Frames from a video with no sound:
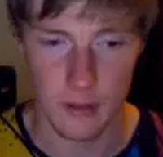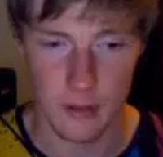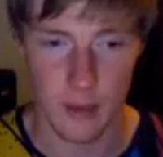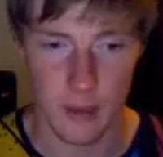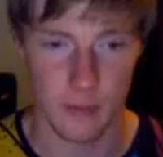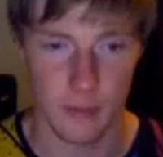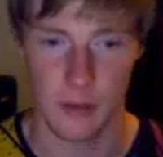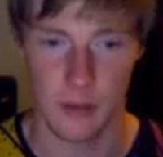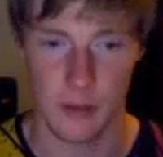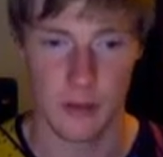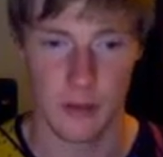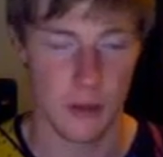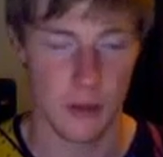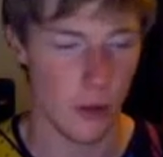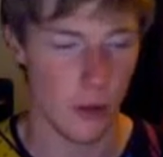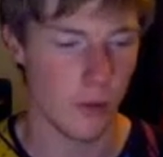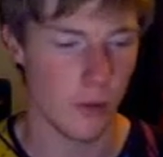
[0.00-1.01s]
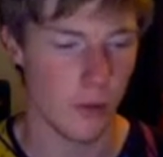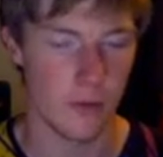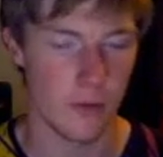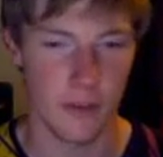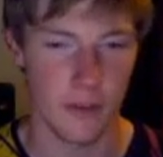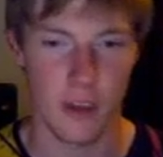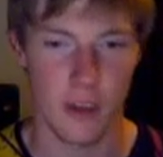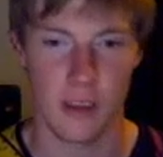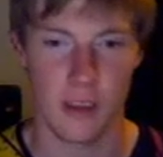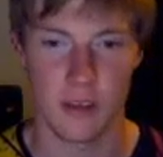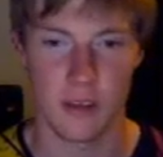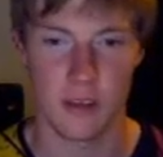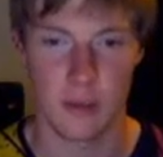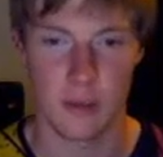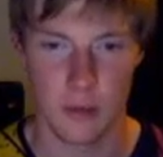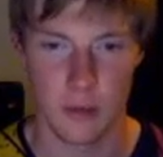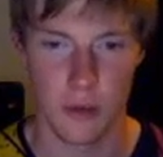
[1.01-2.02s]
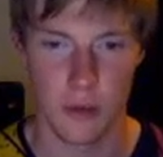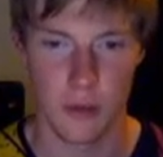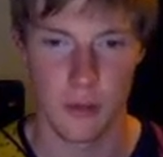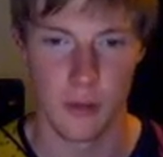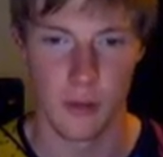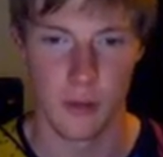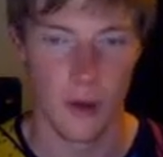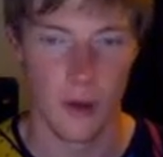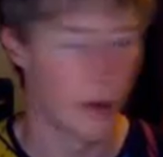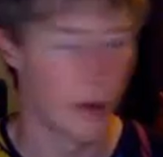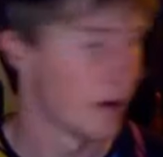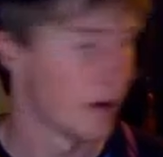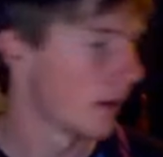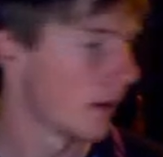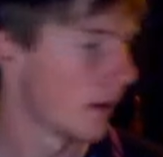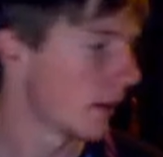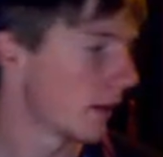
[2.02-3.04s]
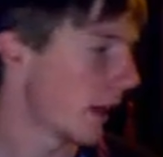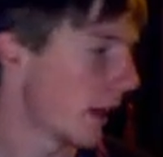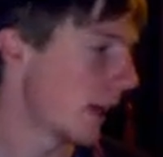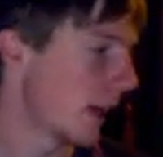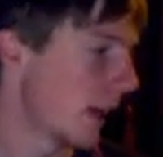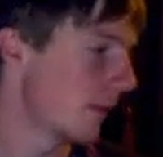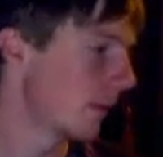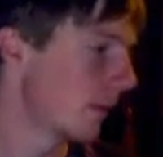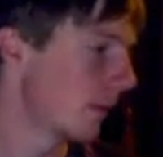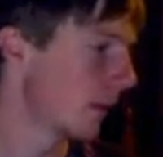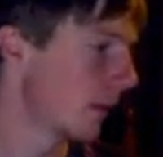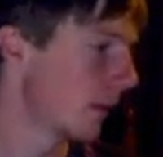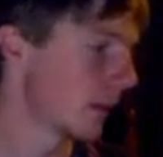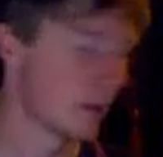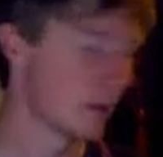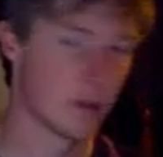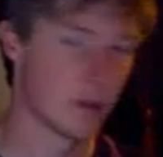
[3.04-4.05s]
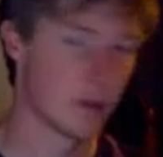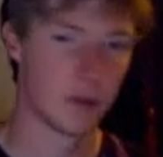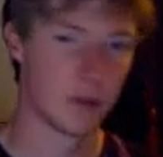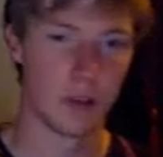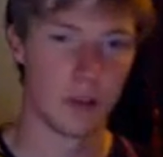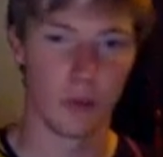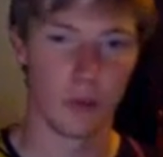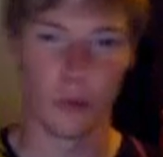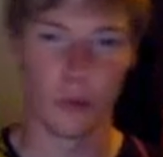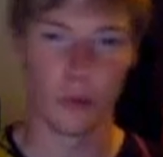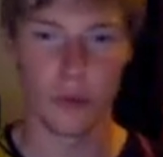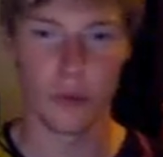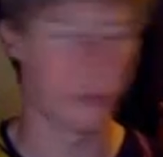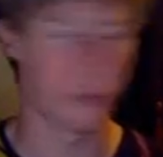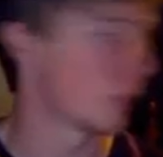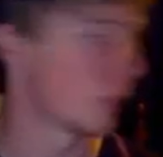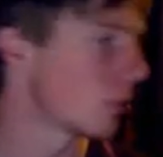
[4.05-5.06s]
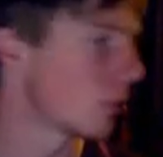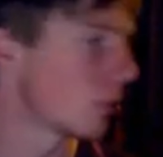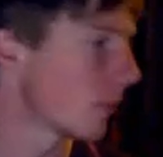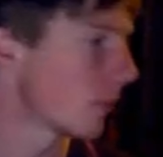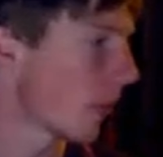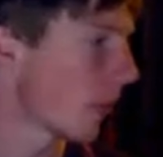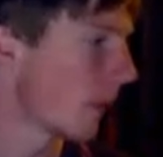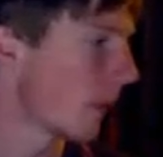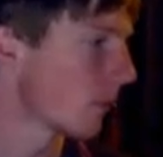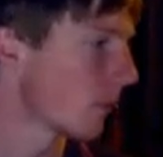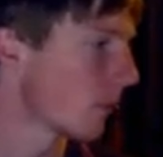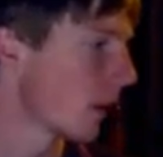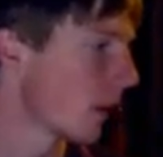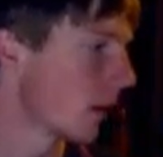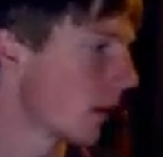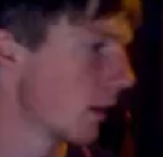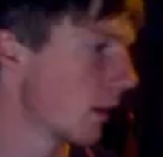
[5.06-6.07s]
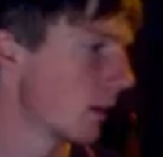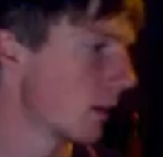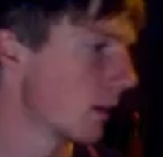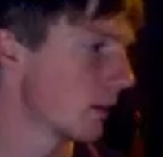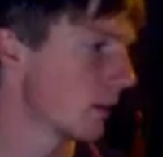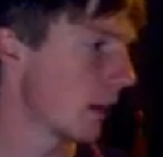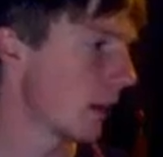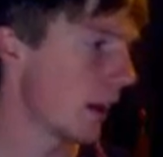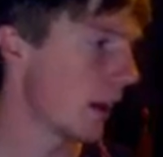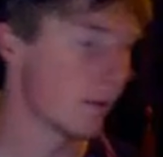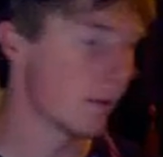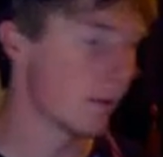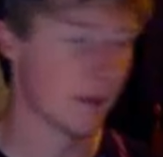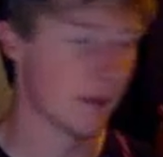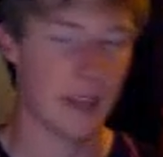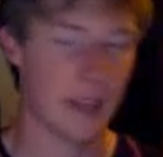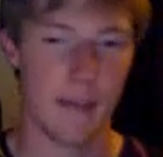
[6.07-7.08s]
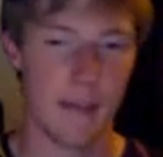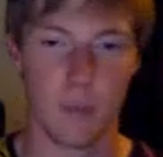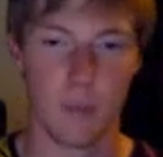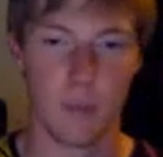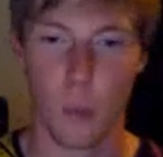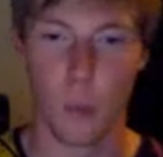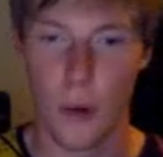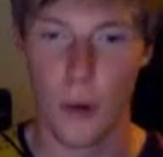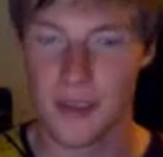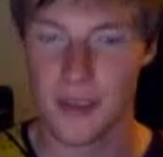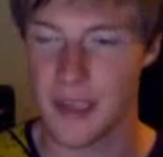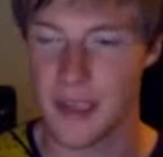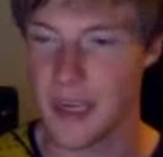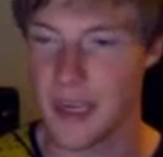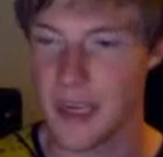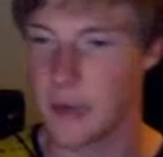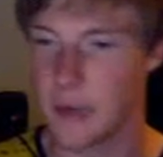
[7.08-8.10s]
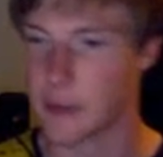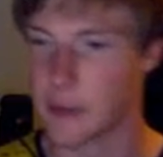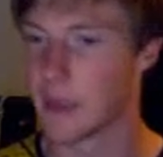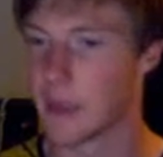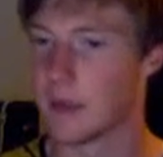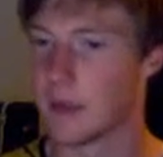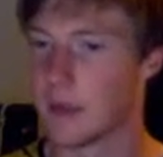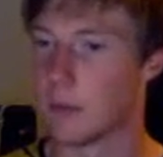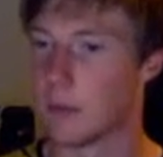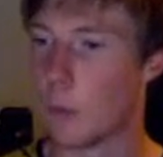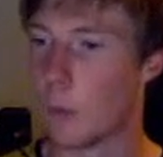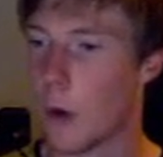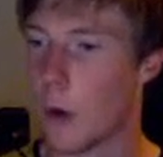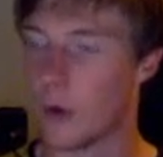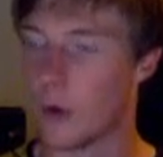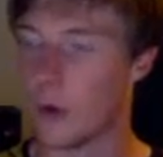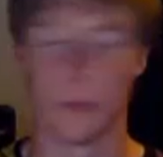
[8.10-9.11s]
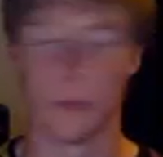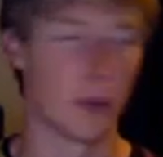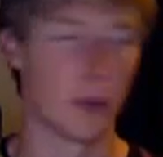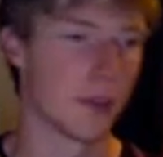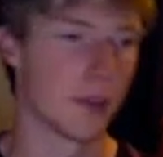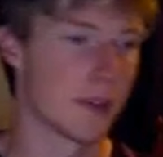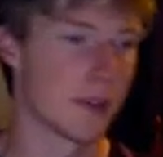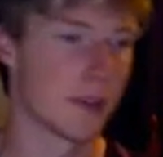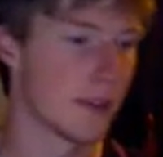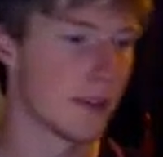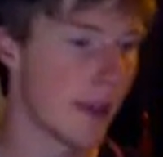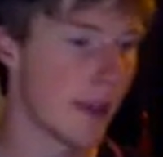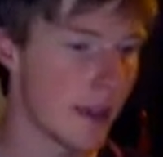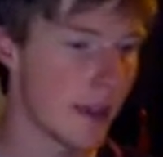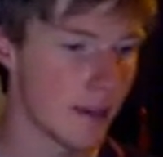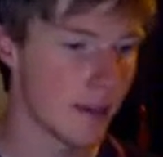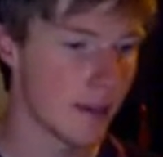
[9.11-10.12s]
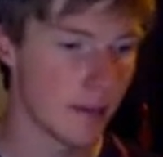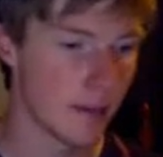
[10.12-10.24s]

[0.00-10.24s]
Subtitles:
company are so fucking stupid. They are just delusional. They must have the worst hearing in the world, because they